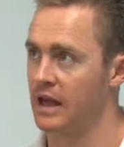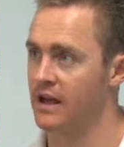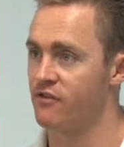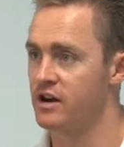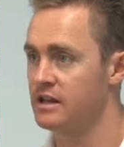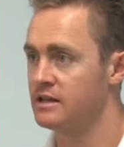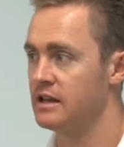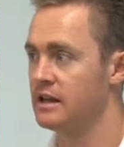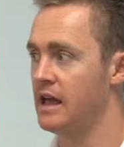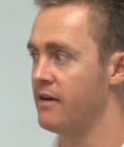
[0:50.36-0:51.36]
every
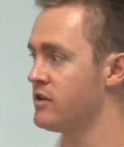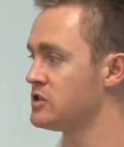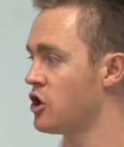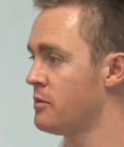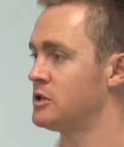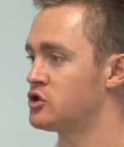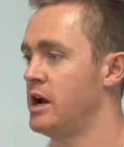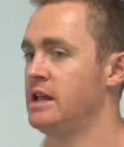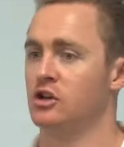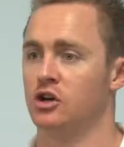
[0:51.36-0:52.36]
time in
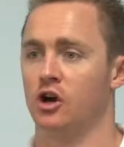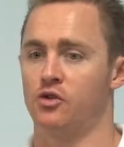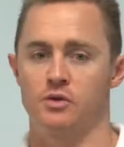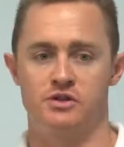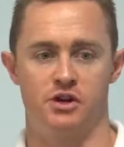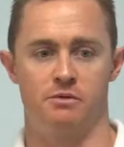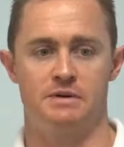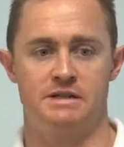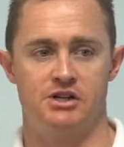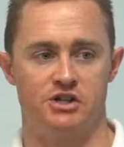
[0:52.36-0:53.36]
training you go through a certain
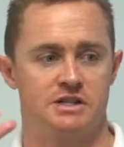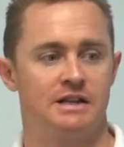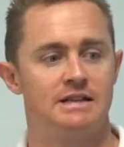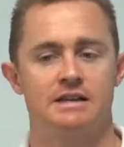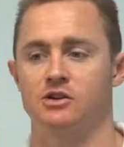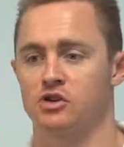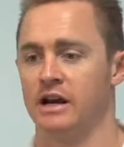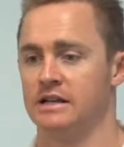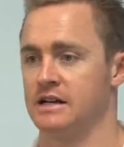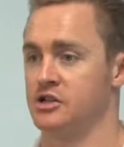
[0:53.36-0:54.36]
position. So let's say a
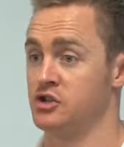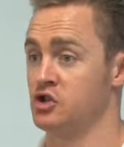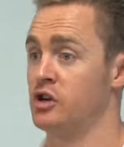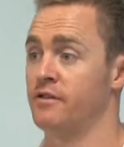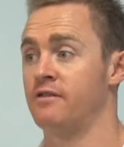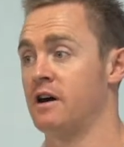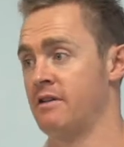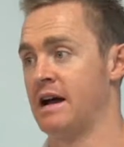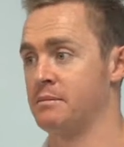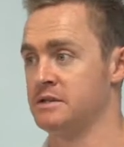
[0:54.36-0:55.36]
training session has got your front
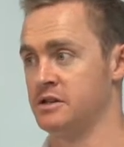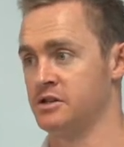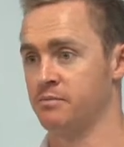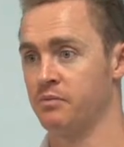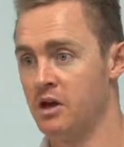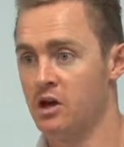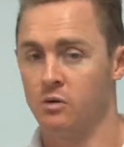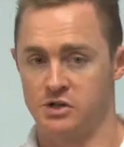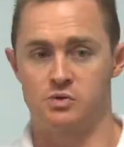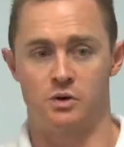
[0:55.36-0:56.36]
rack position,
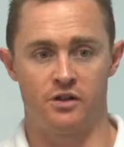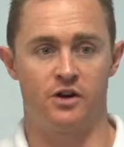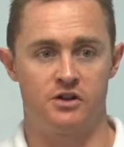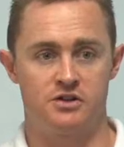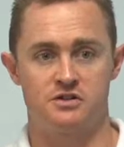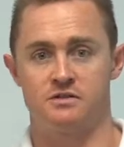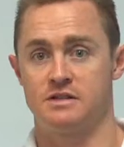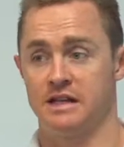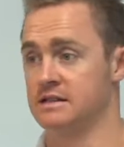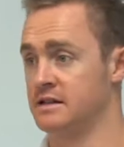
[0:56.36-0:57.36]
which is one of those
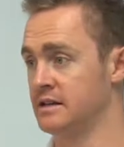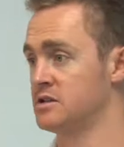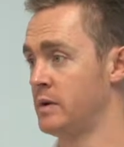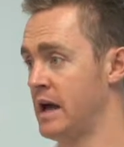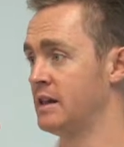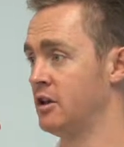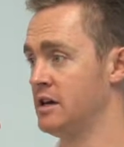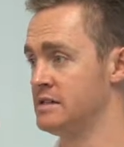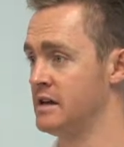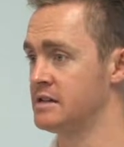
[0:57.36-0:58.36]
6 things that we
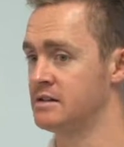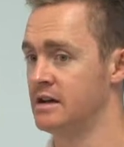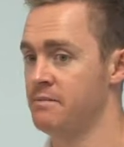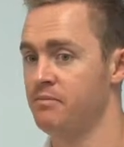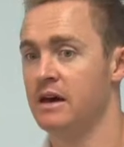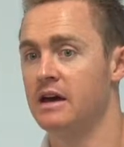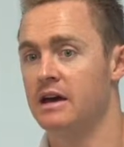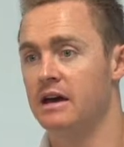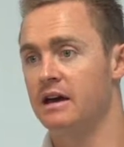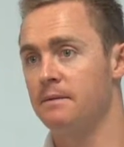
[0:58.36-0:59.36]
analysed yesterday.
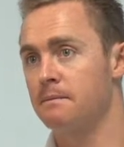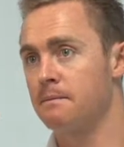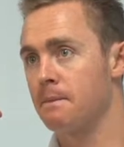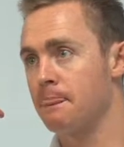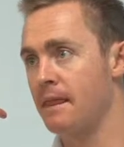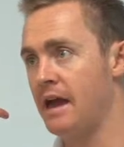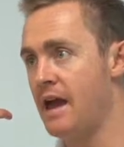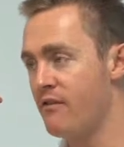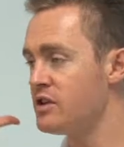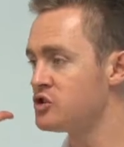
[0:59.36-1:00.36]

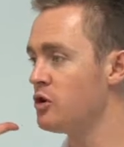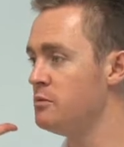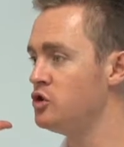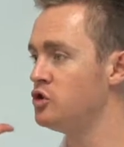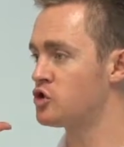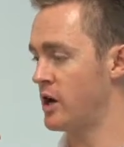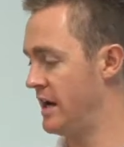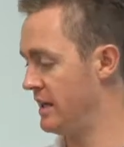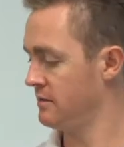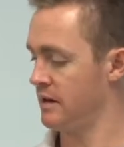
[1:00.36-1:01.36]
Every time you do
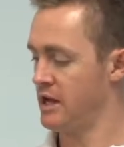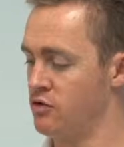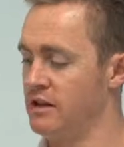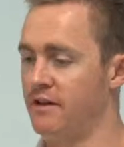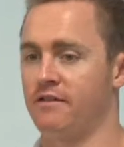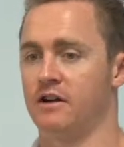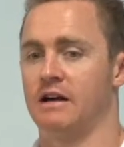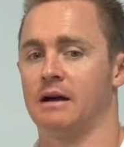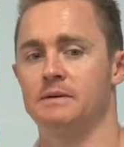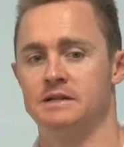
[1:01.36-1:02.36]
training you're in that front
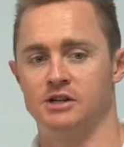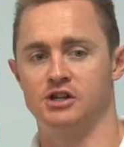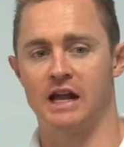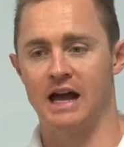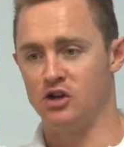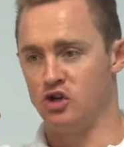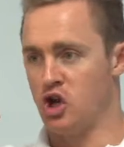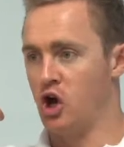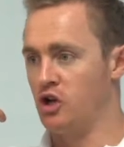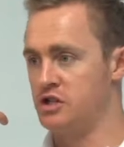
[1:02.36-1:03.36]
rack position and you
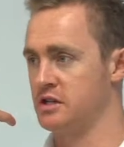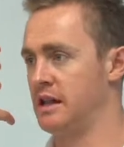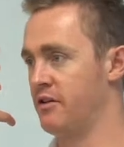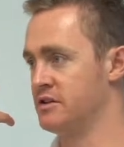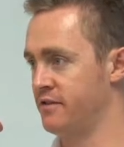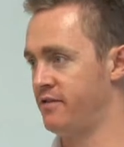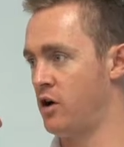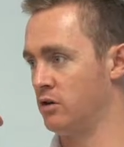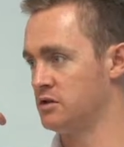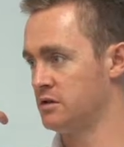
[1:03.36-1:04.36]
notice that there is a
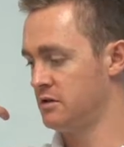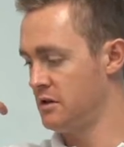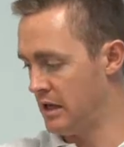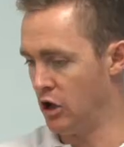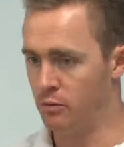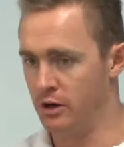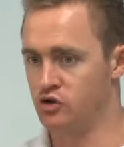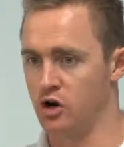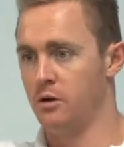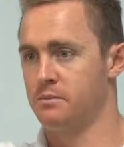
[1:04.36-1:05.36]
fault, elbow
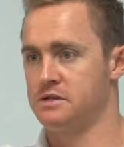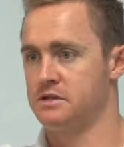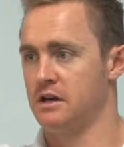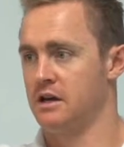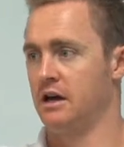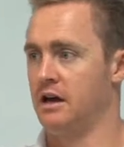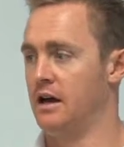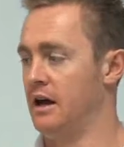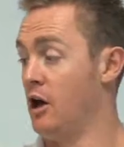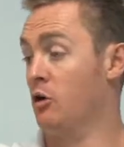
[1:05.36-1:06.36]
drops,
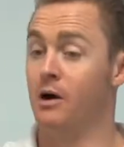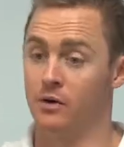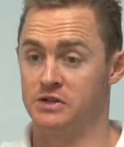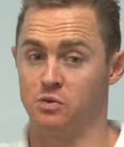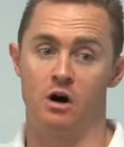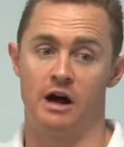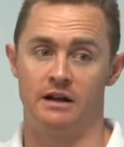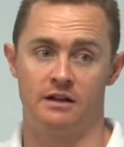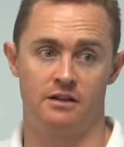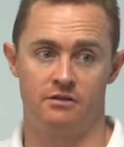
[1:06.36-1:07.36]
elbow is
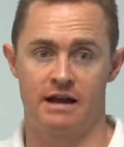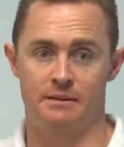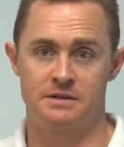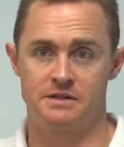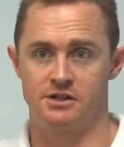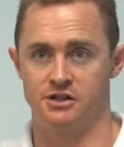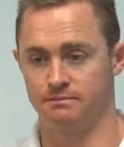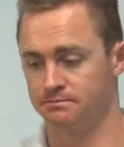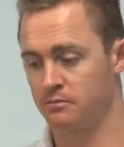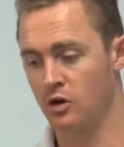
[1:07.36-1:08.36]
wide in the rack position,
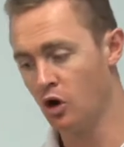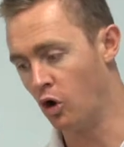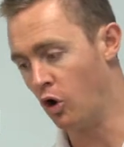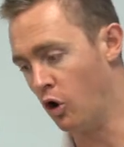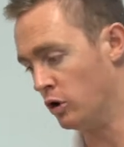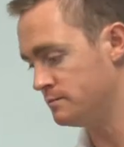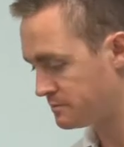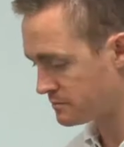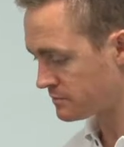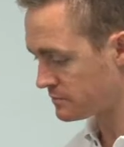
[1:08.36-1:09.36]
or
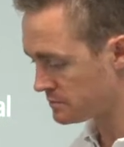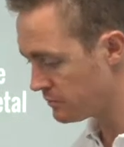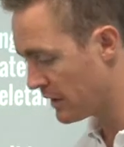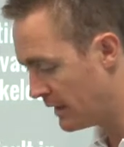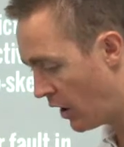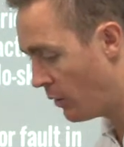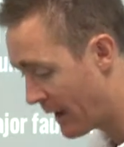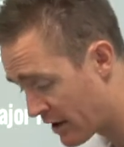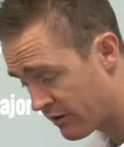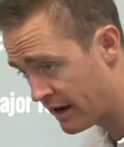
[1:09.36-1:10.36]
lower
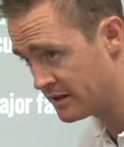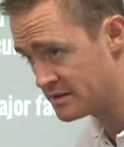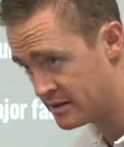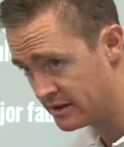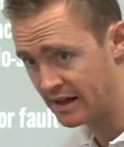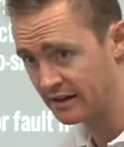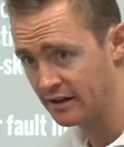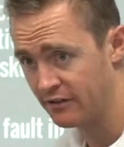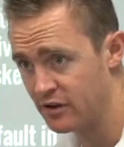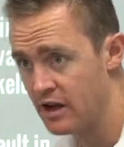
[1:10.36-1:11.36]
back rounds in the
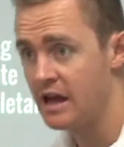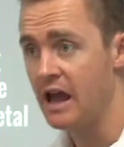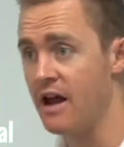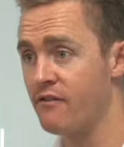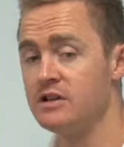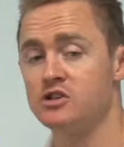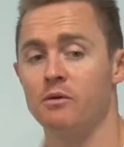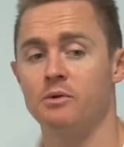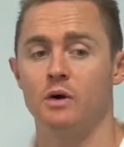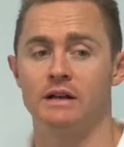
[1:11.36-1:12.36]
deadlift. Every
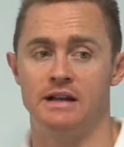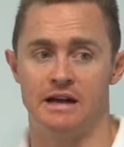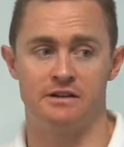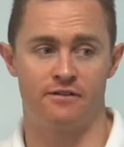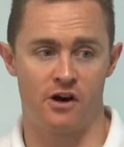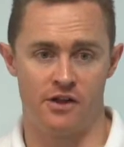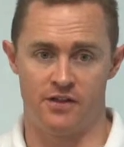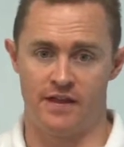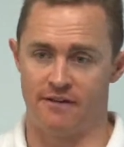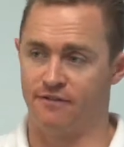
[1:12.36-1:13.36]
time you identify
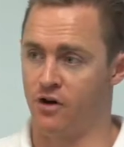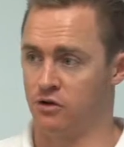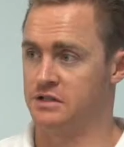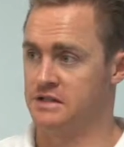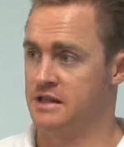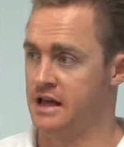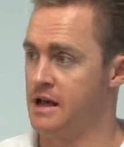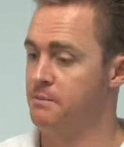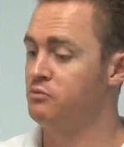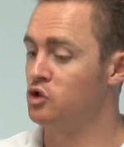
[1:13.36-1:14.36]
that that fault is
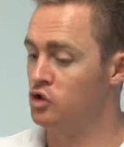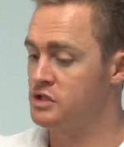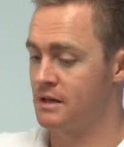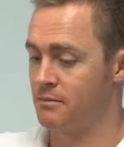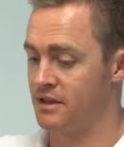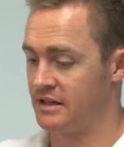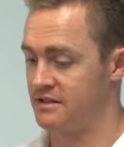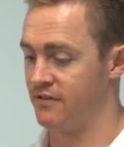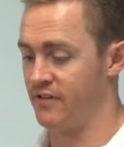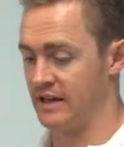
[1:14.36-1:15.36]
there, do something
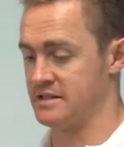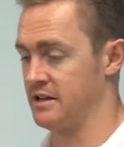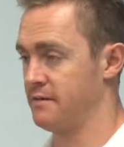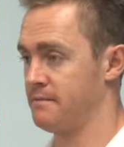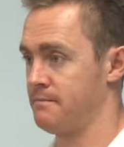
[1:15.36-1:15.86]
to fix it.